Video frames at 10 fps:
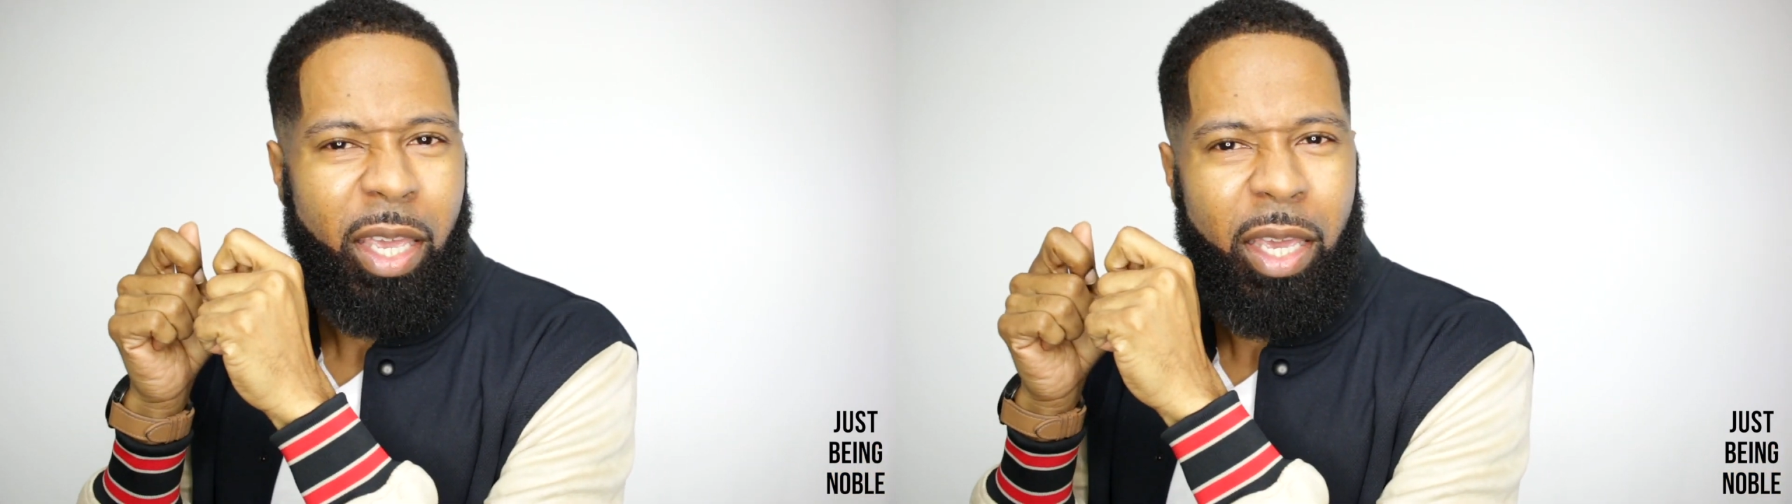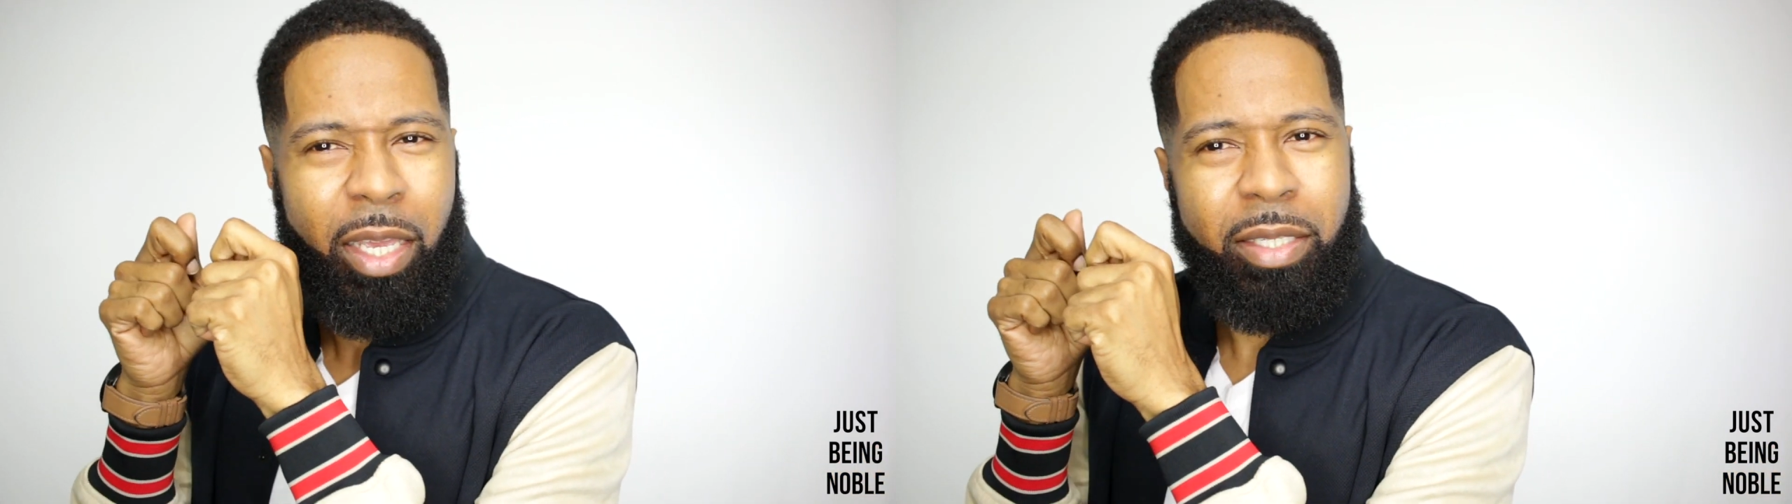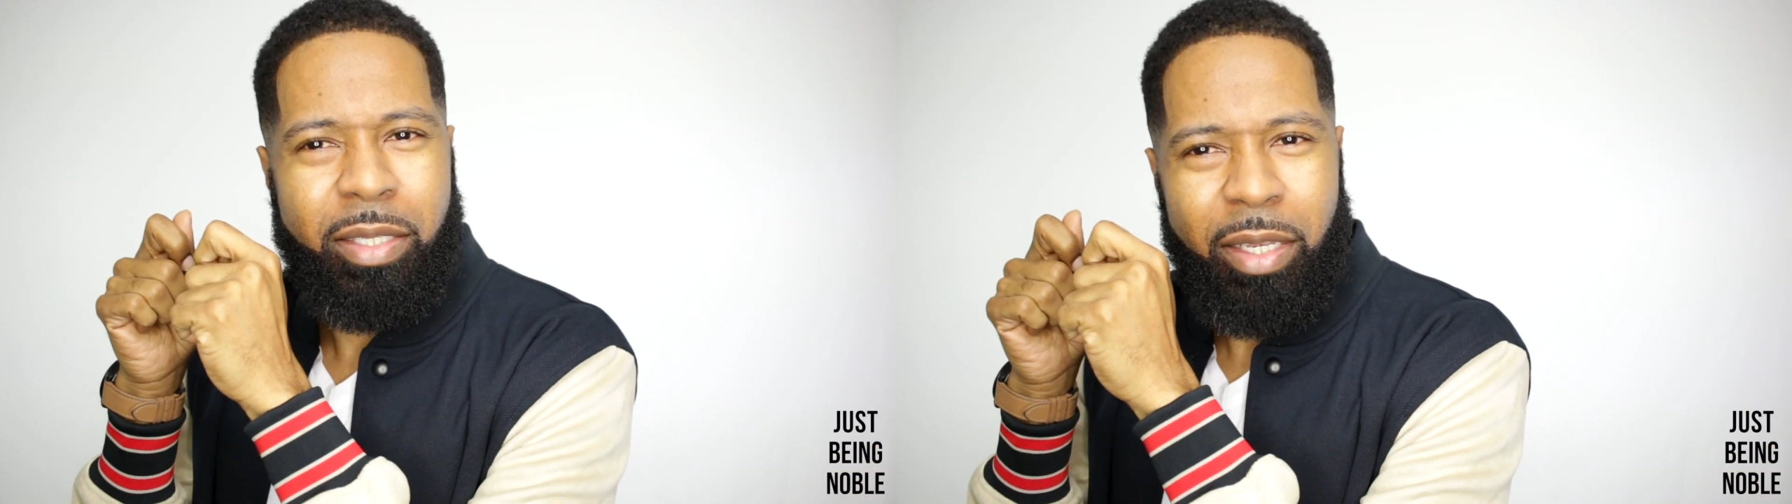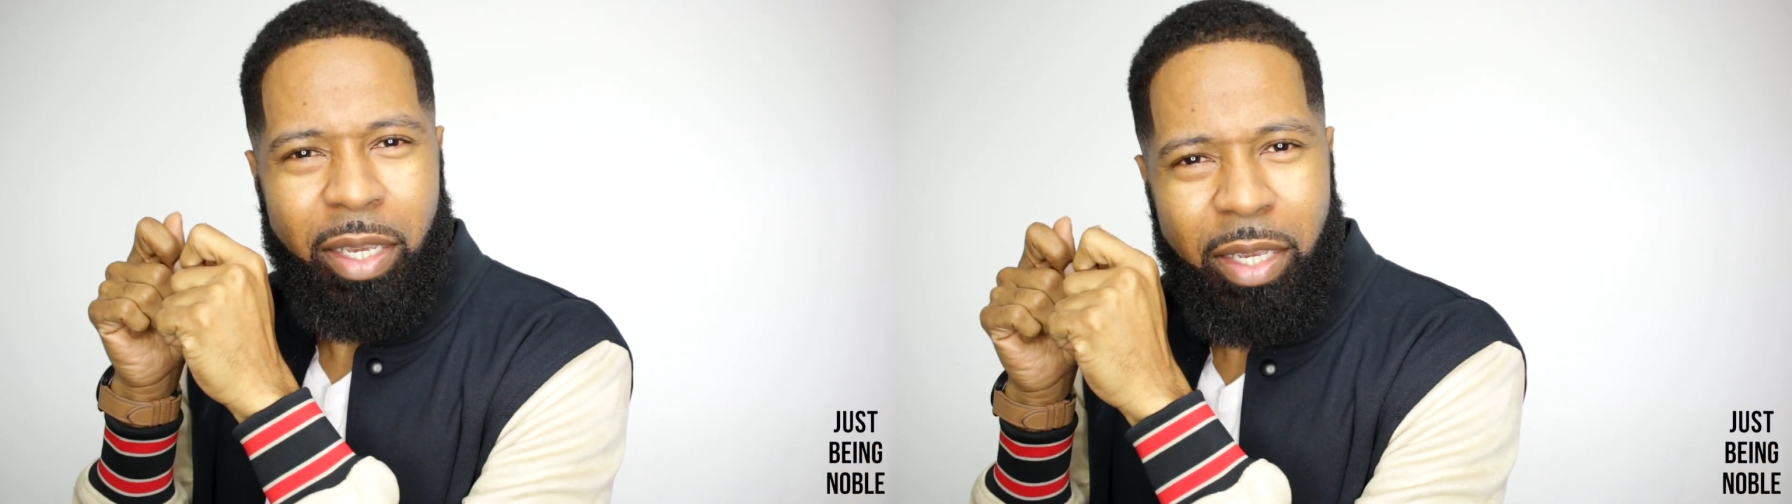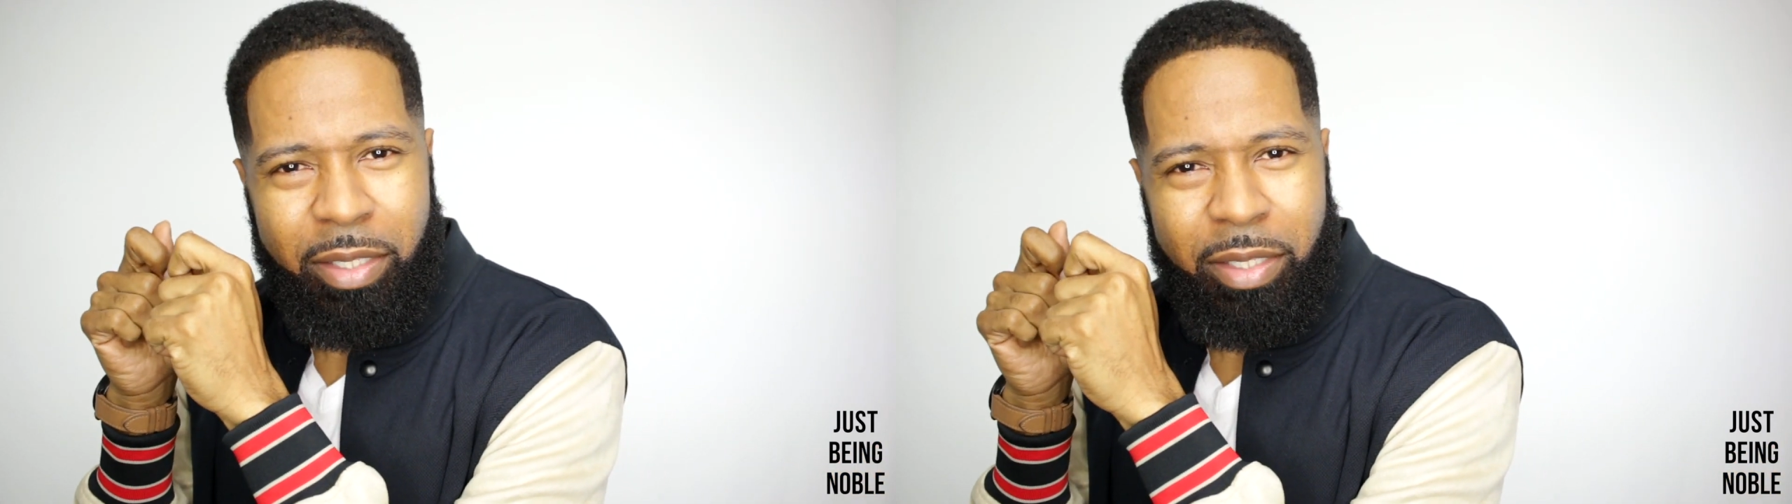his